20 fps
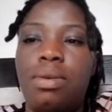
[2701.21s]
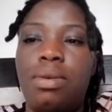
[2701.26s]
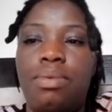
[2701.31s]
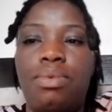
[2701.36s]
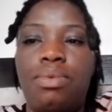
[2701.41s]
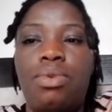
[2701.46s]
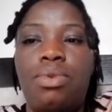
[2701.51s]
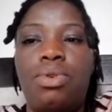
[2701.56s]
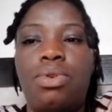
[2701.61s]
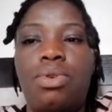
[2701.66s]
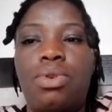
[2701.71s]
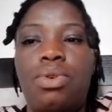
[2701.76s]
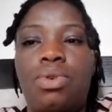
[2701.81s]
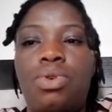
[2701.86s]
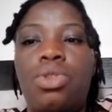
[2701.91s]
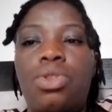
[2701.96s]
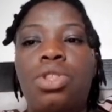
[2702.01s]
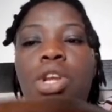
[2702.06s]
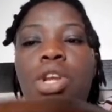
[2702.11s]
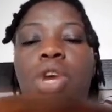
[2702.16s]
Is B,
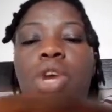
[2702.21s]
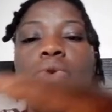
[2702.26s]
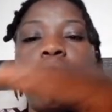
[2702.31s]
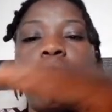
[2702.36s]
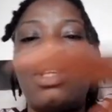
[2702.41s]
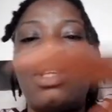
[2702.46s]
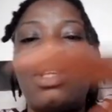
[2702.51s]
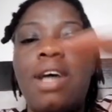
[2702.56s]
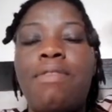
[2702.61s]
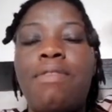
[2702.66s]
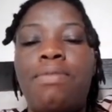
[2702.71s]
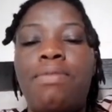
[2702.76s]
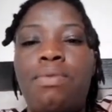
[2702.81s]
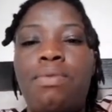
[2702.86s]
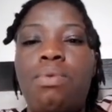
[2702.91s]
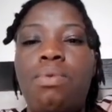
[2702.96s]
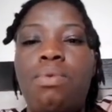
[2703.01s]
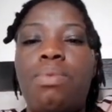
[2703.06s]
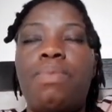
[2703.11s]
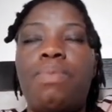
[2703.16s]

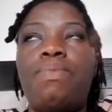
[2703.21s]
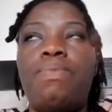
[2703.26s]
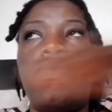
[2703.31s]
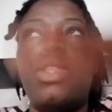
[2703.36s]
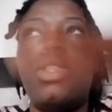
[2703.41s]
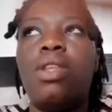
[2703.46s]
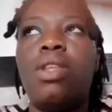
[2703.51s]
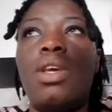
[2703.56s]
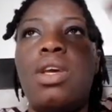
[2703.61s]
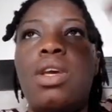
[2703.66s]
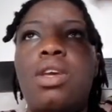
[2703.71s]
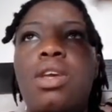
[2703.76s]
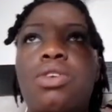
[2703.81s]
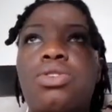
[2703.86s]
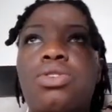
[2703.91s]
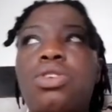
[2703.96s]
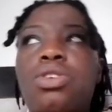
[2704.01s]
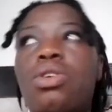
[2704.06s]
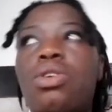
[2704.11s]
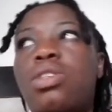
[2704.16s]
3/4 full.
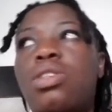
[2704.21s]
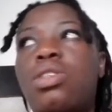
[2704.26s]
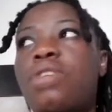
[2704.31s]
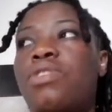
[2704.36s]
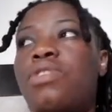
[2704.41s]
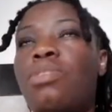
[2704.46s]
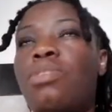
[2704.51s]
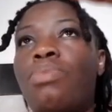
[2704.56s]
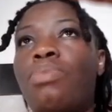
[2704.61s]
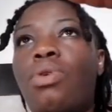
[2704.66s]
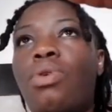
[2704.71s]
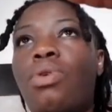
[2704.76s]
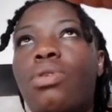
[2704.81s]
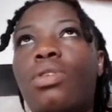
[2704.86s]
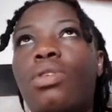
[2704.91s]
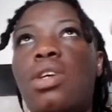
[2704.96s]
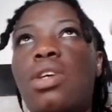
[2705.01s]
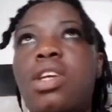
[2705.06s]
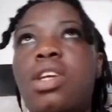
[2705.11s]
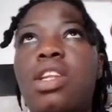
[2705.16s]
You see your
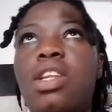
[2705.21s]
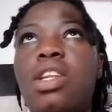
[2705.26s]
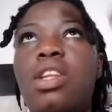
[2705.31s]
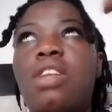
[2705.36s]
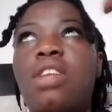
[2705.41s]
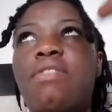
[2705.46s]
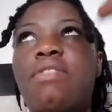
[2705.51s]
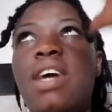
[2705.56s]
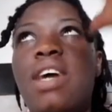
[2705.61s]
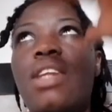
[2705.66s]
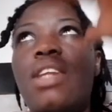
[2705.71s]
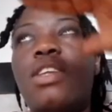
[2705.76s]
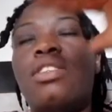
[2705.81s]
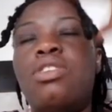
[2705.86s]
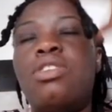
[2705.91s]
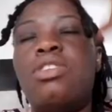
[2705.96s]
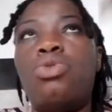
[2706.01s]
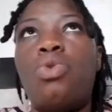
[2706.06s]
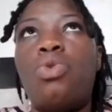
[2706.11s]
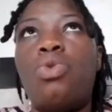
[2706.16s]
safety box,
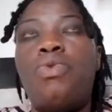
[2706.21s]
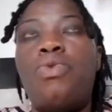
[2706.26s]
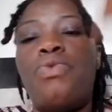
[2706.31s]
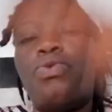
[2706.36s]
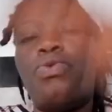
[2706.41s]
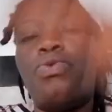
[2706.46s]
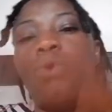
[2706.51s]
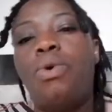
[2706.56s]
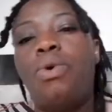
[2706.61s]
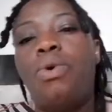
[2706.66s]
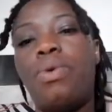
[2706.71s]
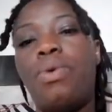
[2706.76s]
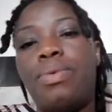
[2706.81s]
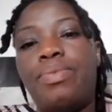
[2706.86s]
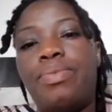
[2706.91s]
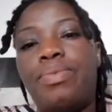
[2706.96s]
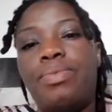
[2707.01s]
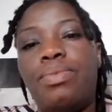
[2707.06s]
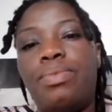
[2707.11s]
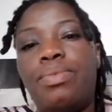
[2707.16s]
divide it into
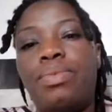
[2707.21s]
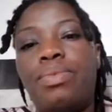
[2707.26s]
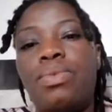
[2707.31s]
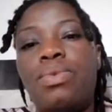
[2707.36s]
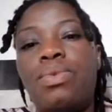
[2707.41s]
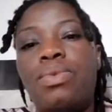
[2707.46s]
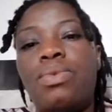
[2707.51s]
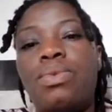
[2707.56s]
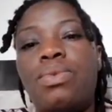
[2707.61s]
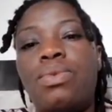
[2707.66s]
4.